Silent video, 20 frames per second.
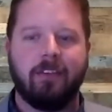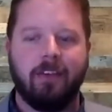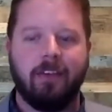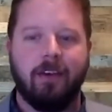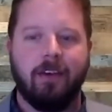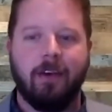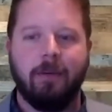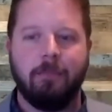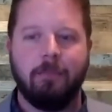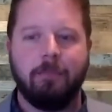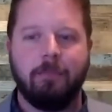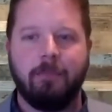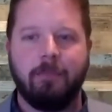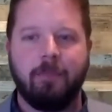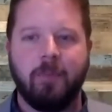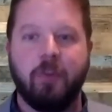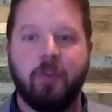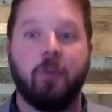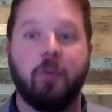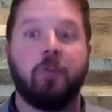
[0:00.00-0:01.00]
um,
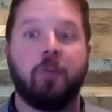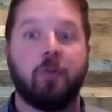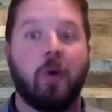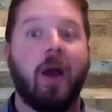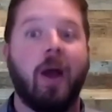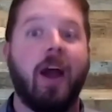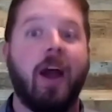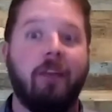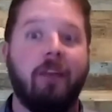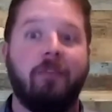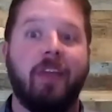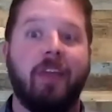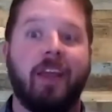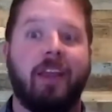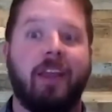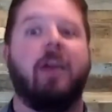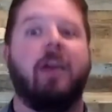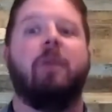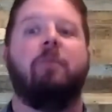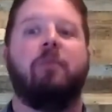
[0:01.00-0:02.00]
you know drive that
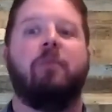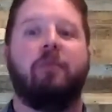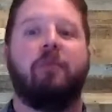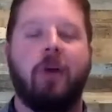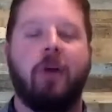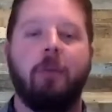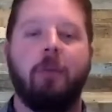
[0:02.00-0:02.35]
can come from